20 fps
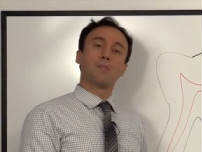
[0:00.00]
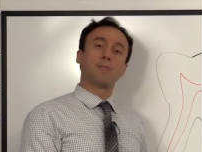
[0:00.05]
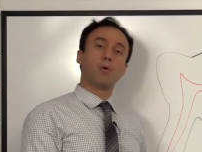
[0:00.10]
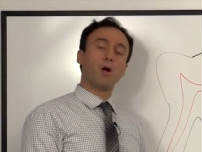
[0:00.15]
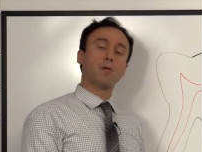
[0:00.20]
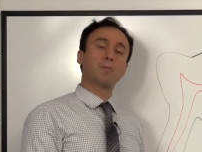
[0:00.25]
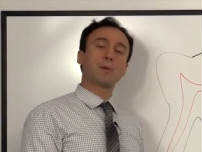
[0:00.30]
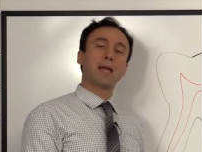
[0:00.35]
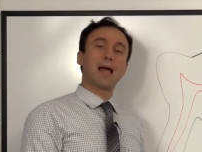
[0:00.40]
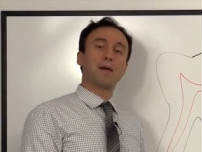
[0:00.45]

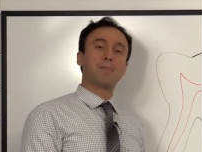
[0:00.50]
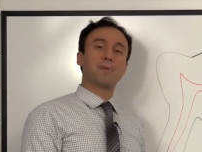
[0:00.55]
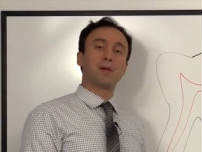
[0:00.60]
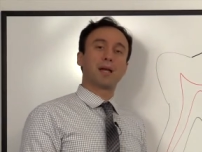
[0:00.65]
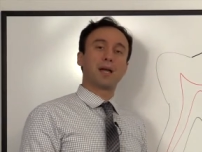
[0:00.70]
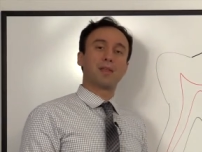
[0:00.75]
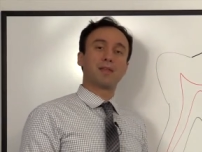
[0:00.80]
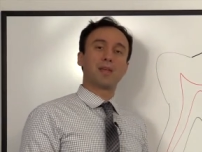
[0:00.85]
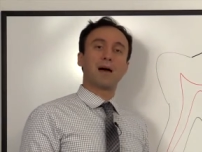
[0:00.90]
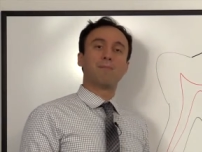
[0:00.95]
pulp capping
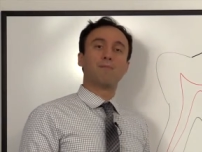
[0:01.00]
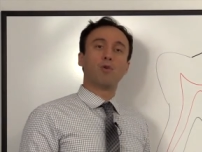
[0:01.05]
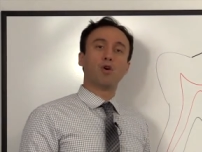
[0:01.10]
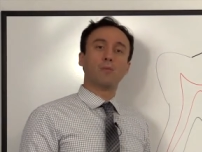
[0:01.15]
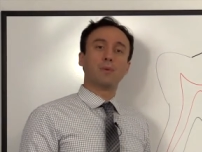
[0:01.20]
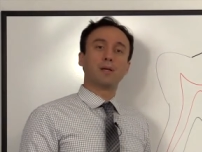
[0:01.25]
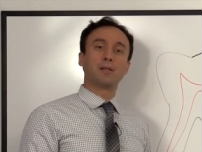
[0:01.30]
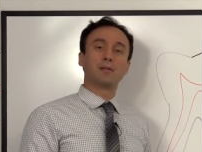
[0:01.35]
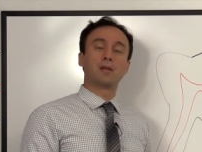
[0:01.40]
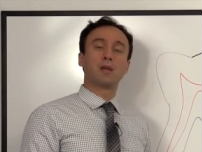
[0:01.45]
at that
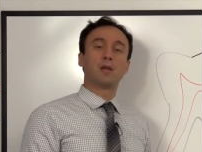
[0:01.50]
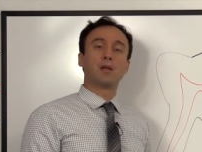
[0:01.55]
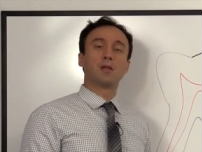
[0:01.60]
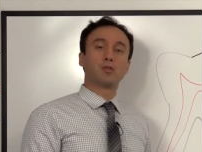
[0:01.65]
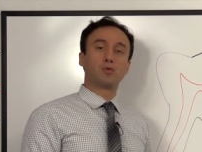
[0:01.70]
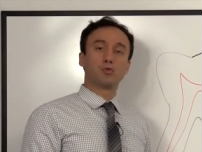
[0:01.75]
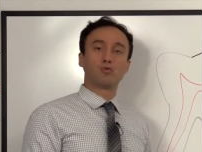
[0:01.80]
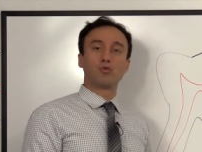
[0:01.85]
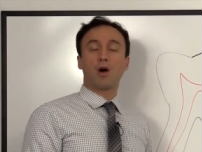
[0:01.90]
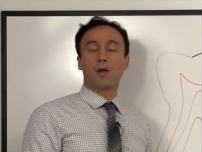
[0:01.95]
moment
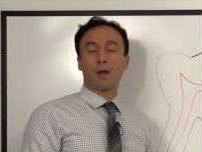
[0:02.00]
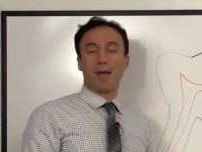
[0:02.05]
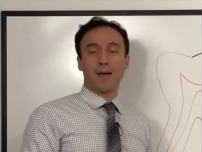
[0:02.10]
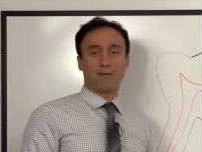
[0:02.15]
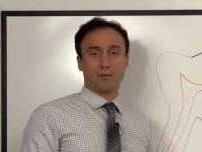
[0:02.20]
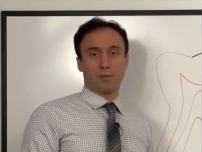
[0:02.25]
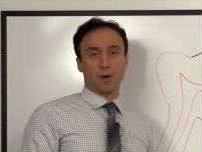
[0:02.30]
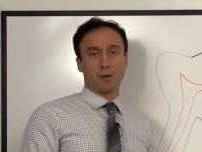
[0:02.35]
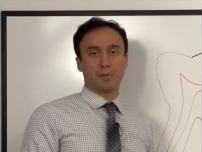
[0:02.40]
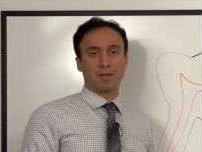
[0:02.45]
do not have
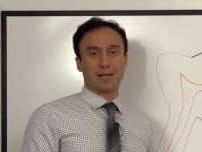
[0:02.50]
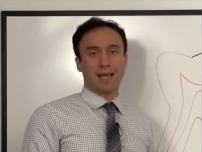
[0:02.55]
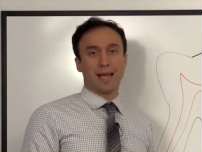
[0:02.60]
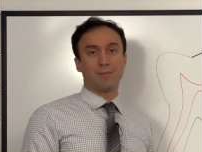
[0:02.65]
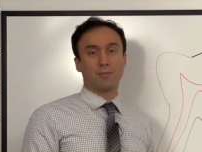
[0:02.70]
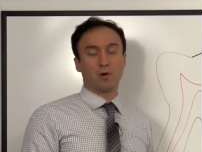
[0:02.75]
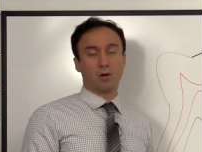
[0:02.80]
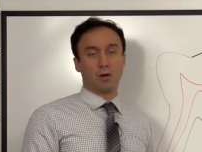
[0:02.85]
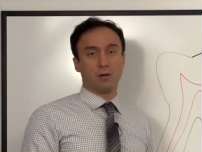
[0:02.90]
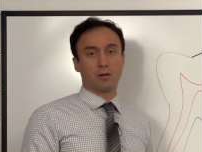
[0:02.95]
a rubber
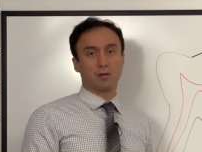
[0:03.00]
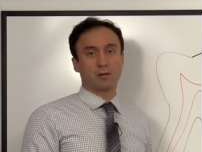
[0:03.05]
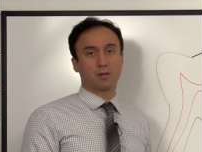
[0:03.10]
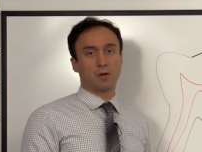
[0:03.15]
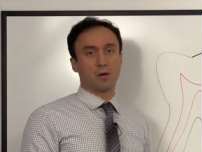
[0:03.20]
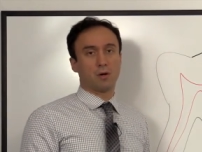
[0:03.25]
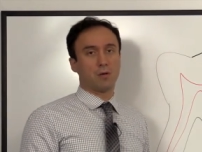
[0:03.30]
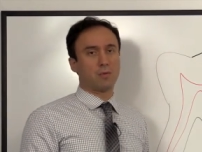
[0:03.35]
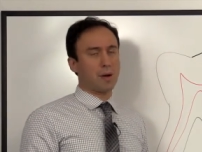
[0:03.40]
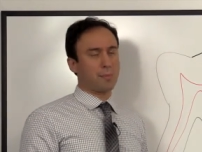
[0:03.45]
dam on.
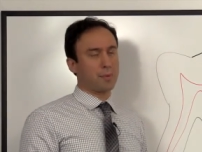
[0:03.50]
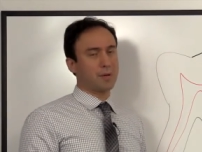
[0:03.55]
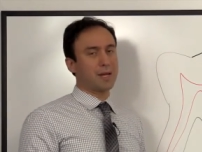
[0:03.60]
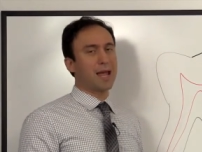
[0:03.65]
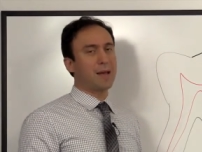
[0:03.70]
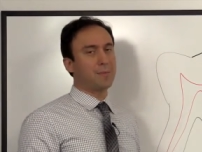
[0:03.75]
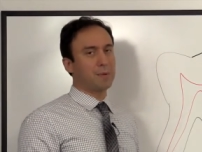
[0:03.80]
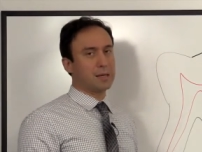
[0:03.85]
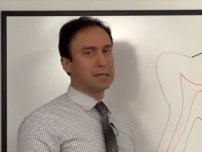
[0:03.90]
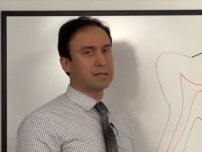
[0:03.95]
So a rubber
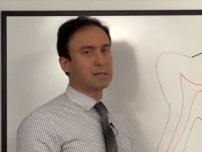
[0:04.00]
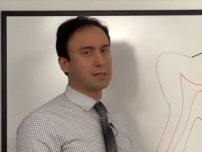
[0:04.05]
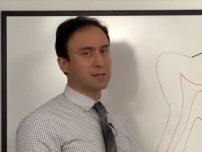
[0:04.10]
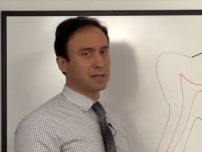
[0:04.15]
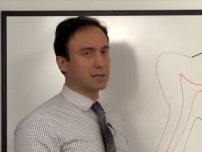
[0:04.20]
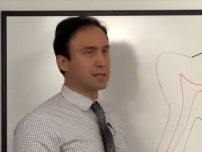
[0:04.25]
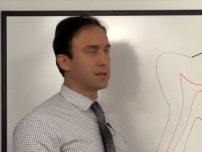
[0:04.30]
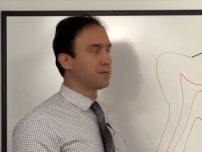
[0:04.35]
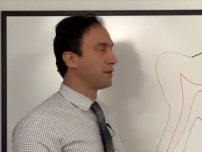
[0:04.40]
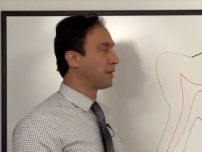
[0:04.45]
dam is a
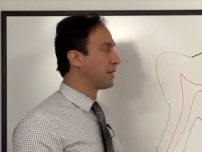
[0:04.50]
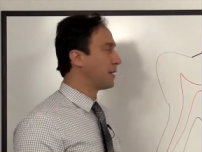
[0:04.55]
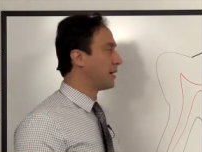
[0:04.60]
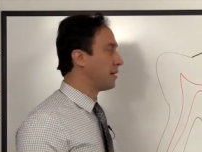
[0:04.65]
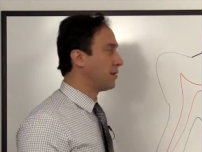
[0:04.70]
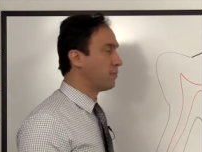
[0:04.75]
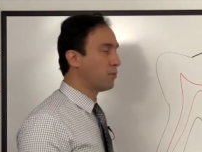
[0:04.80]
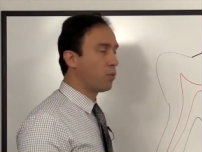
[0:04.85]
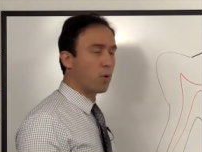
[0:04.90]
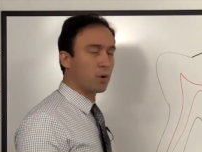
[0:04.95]
significant
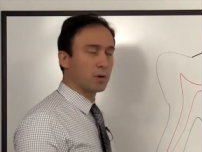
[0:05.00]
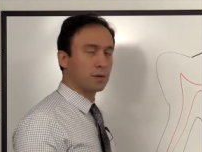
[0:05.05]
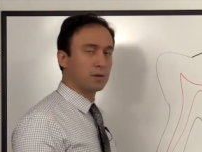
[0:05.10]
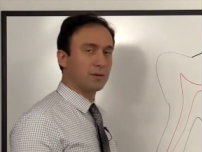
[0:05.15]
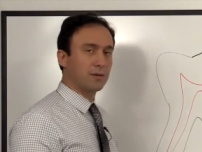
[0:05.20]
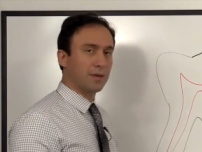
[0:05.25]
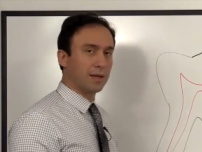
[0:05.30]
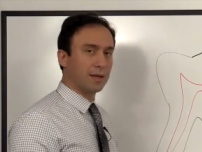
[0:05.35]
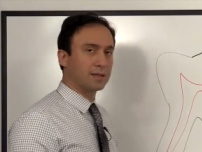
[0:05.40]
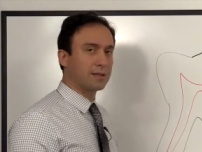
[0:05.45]
and
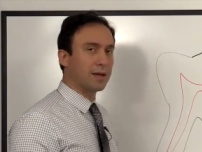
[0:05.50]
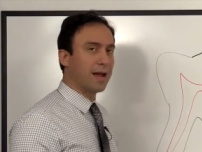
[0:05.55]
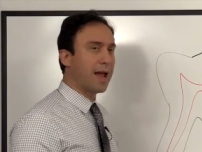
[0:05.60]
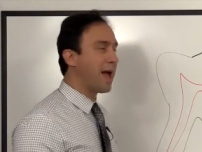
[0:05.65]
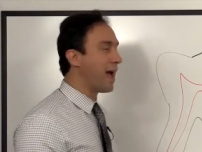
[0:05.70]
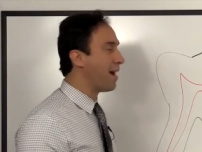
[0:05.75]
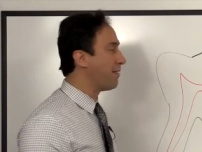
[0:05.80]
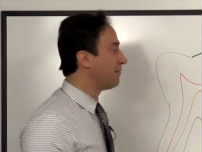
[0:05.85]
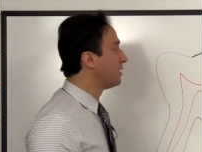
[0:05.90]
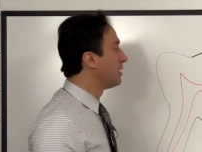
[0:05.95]
important thing to
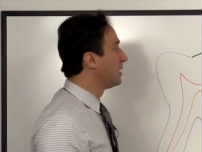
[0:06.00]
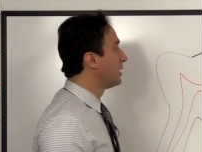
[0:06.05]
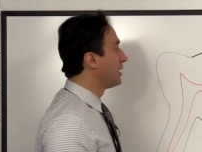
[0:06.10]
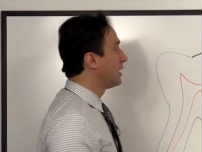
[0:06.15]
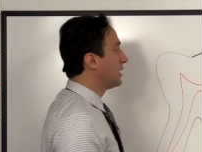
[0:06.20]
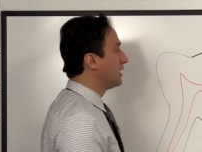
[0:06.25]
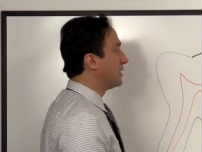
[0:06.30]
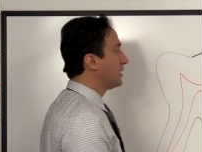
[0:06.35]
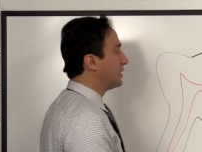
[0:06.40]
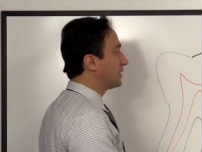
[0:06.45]
have
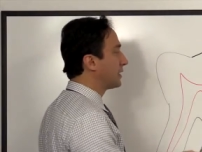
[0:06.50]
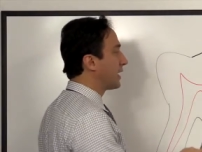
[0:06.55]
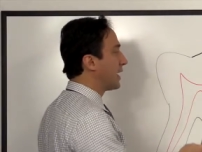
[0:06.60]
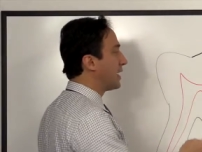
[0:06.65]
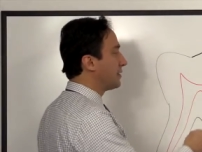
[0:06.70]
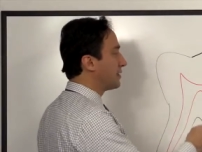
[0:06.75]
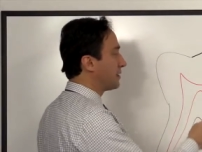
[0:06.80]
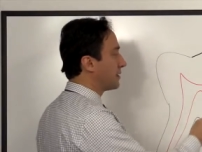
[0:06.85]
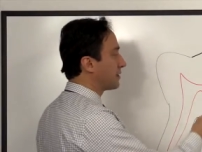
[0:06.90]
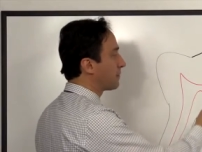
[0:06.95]
in these
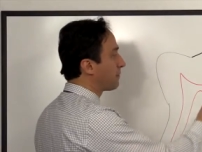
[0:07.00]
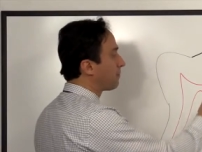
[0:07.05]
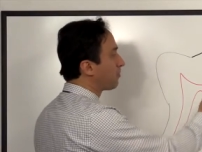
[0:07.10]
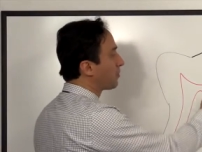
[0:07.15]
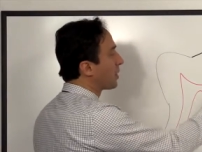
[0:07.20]
cases.